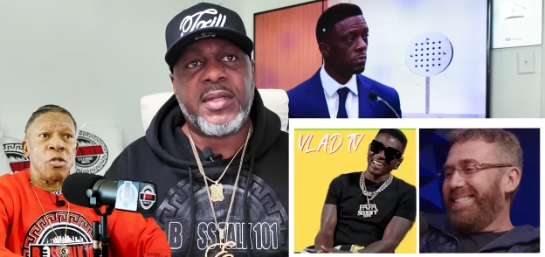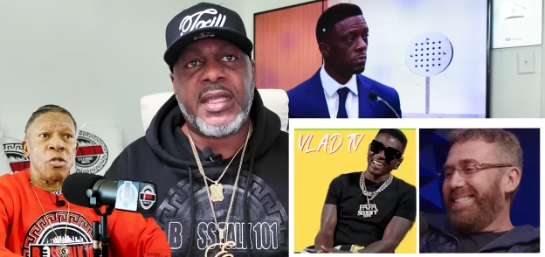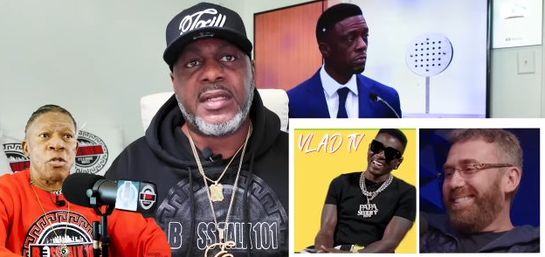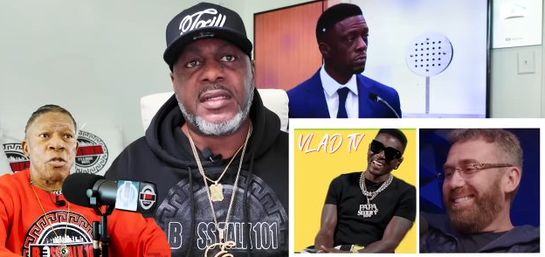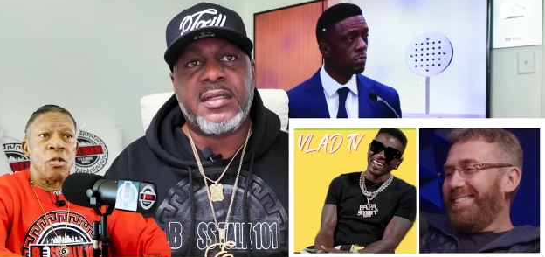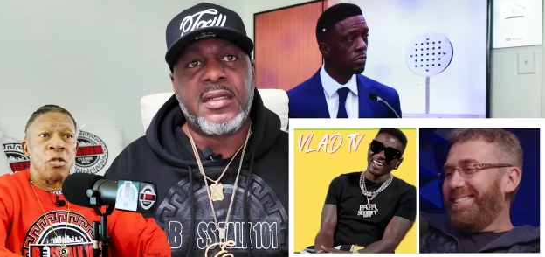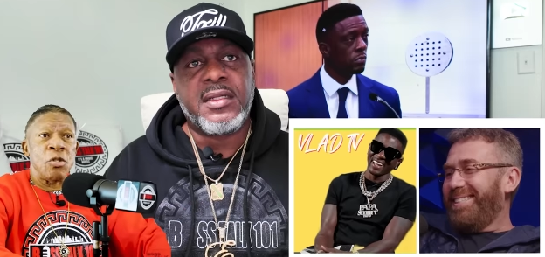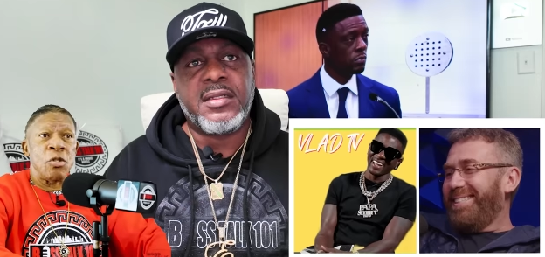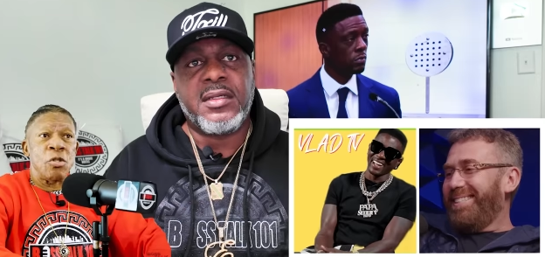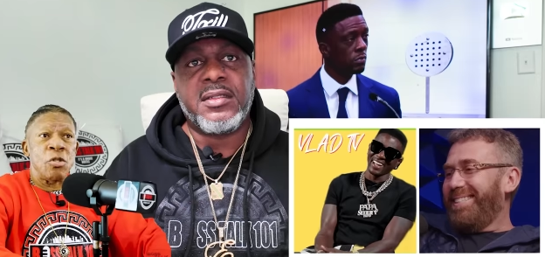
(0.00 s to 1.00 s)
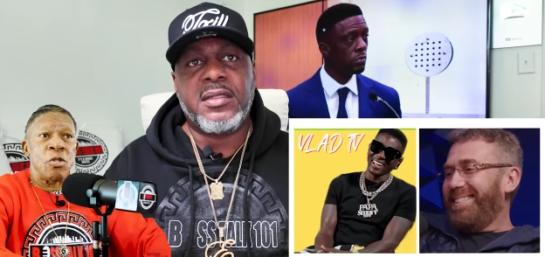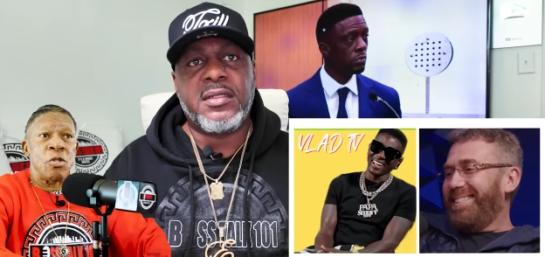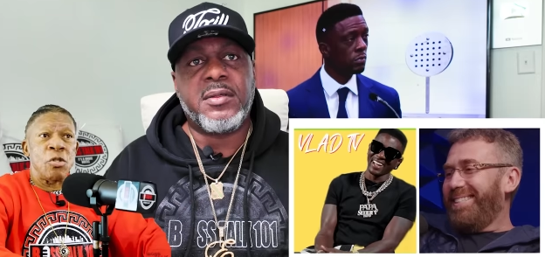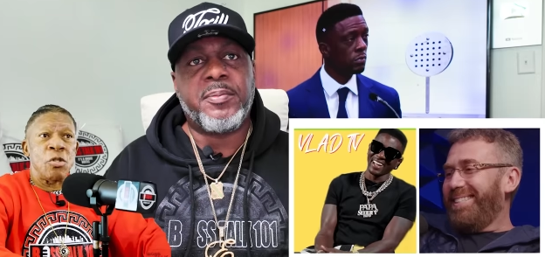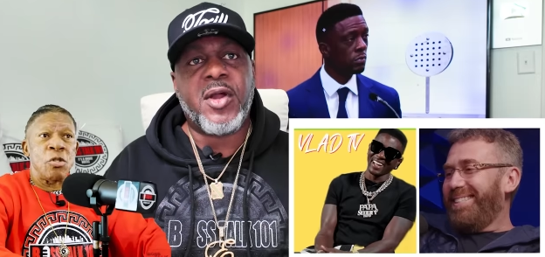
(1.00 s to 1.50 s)
Speaker 1: man, and
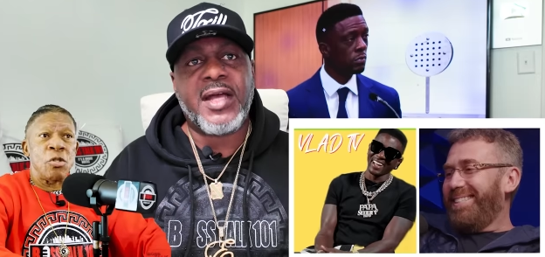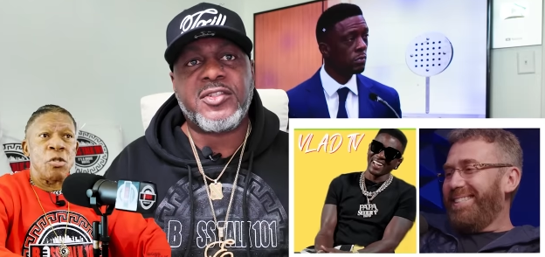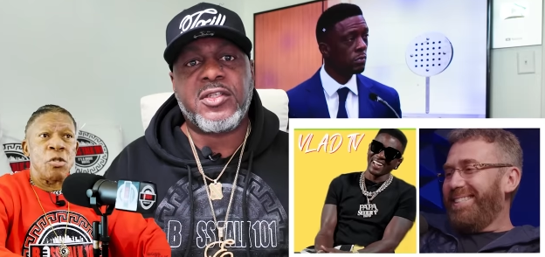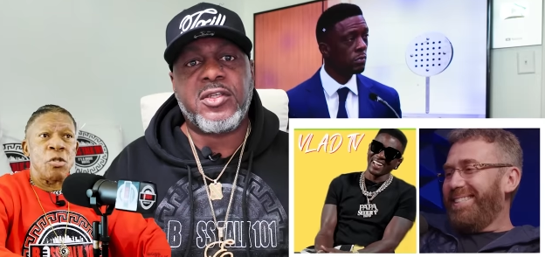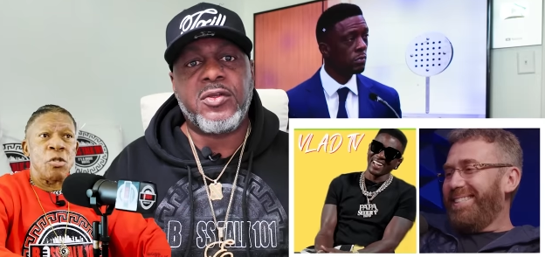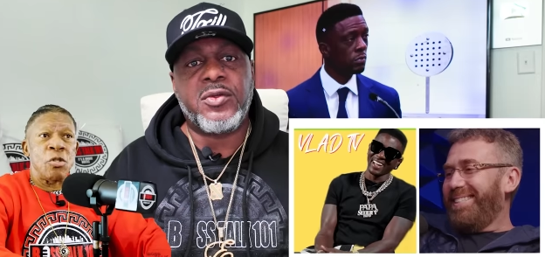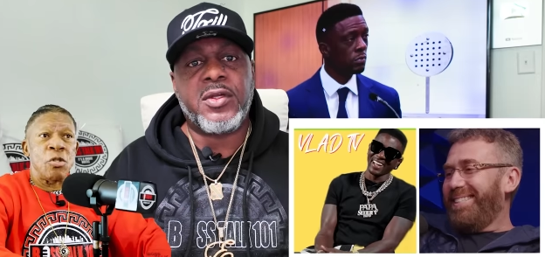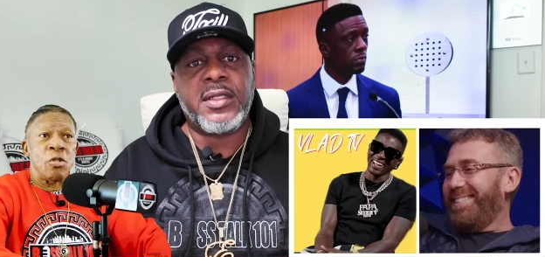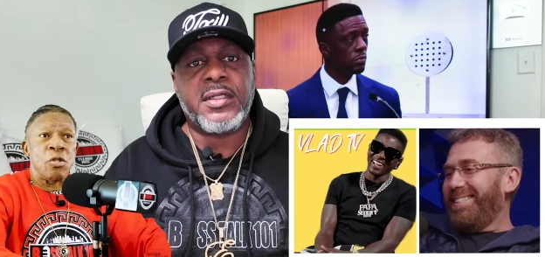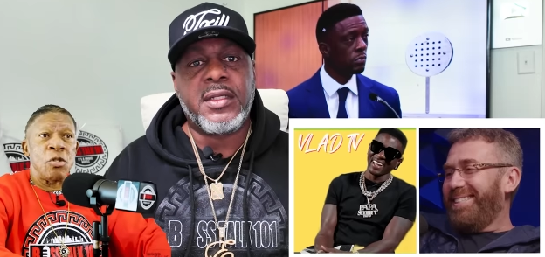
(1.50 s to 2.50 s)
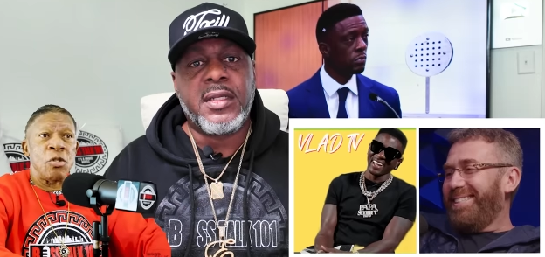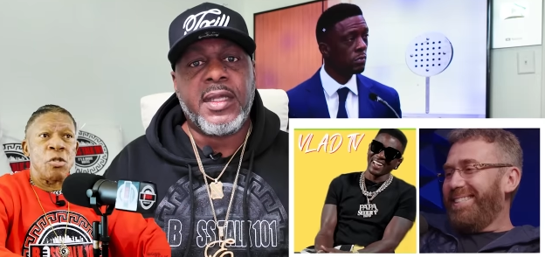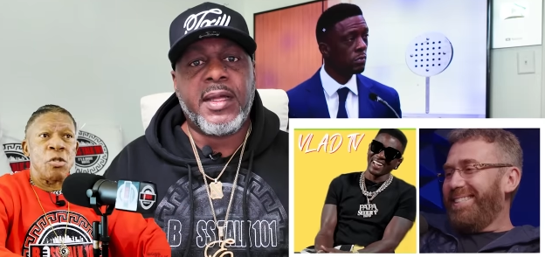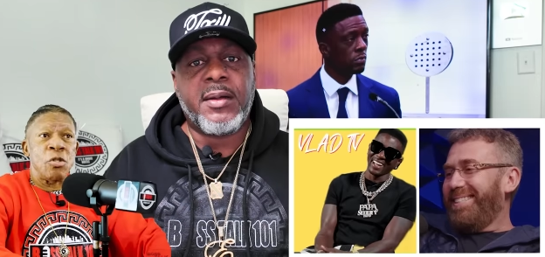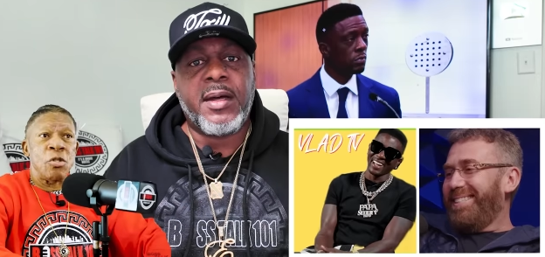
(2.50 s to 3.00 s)
the prosecutor,
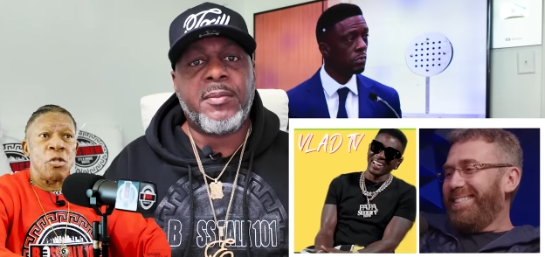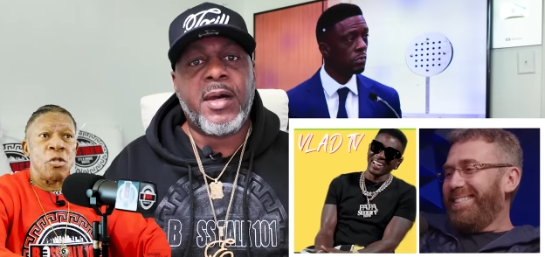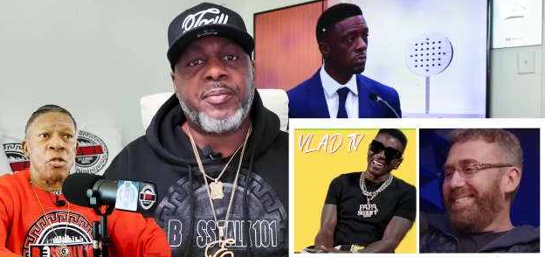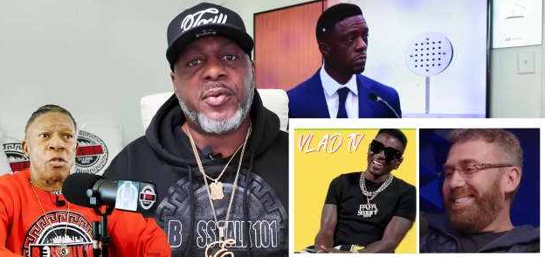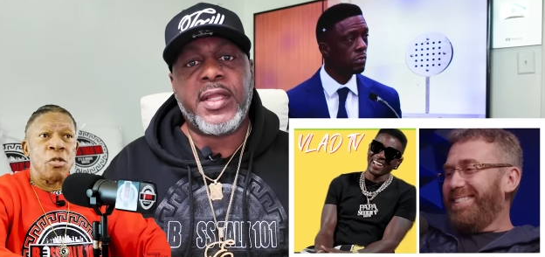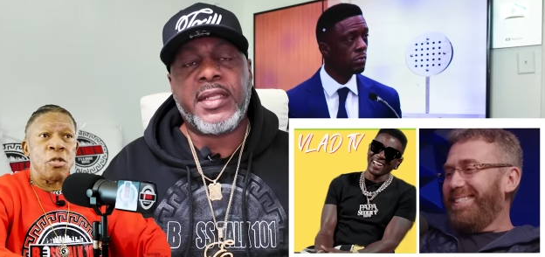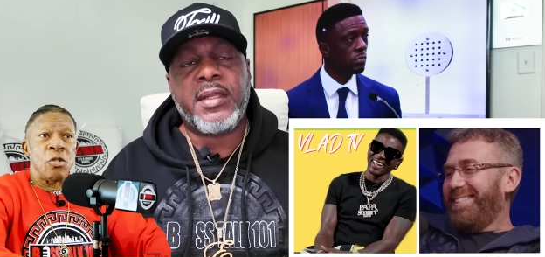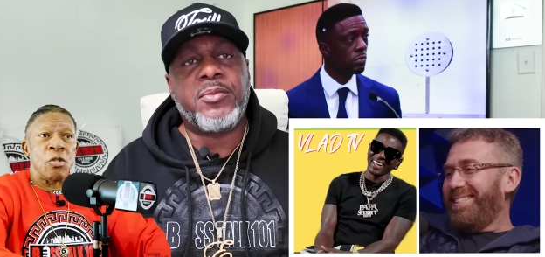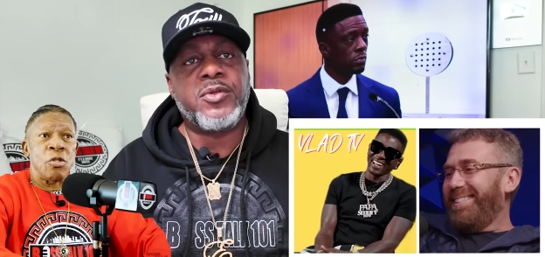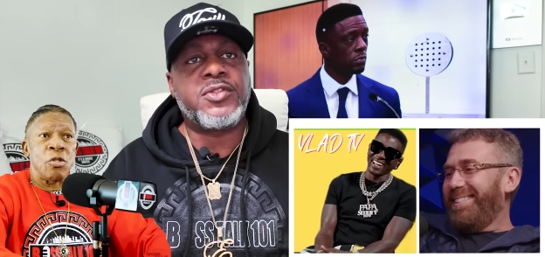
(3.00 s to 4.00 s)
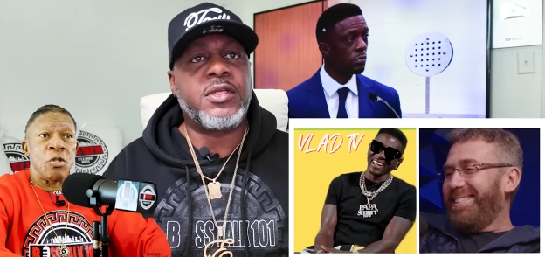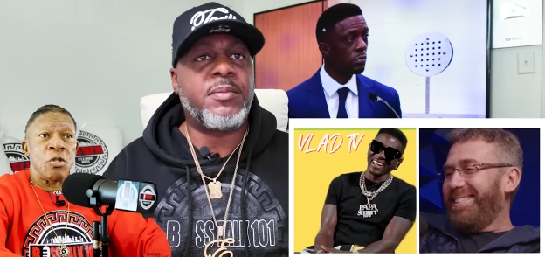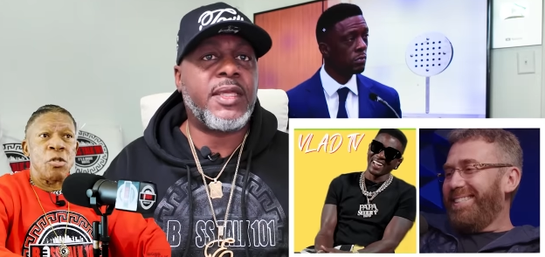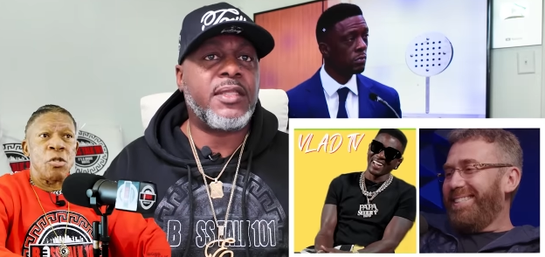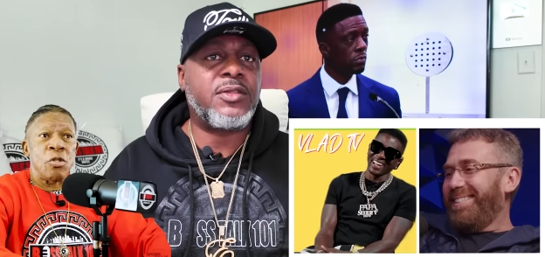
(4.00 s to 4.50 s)
and I'm praying that Boosie will
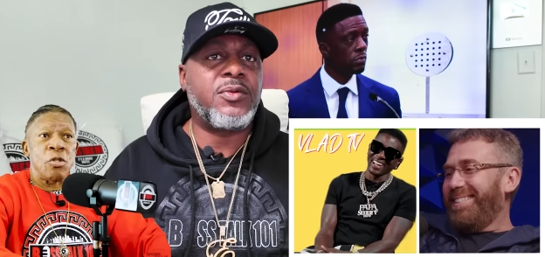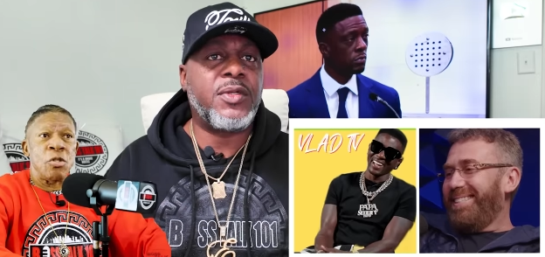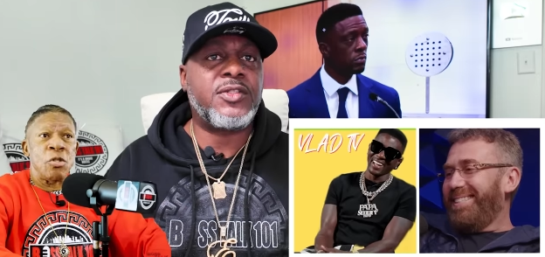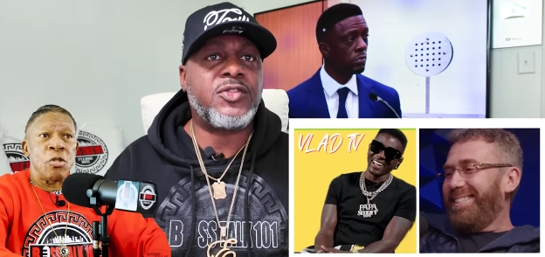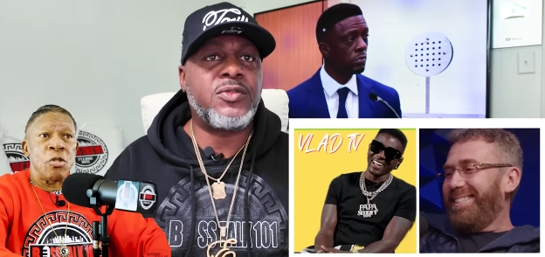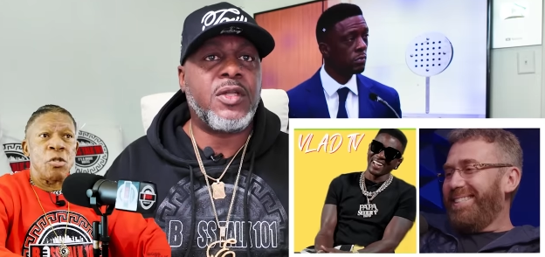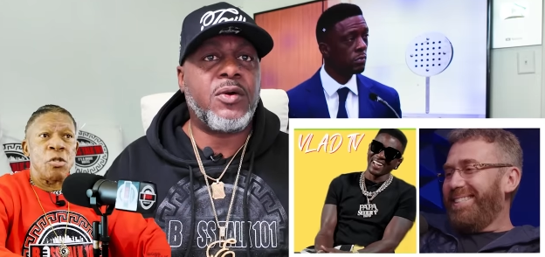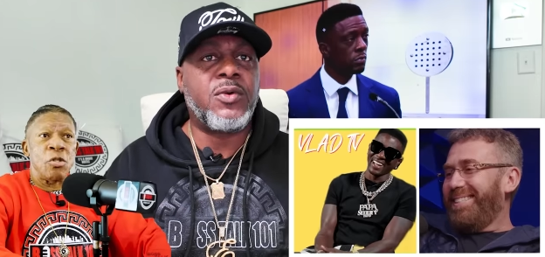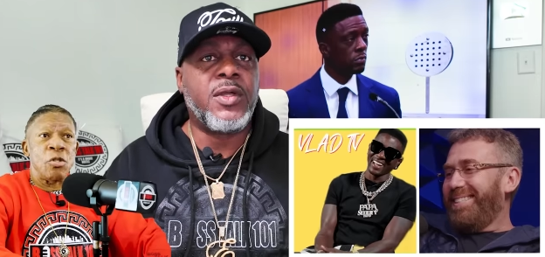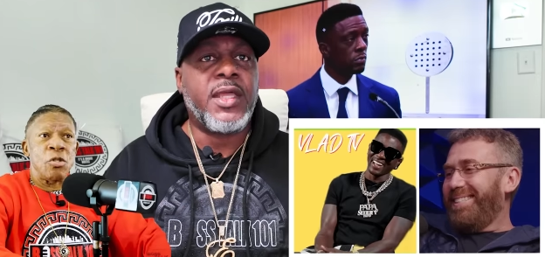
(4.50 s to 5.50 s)
make it through this, you know,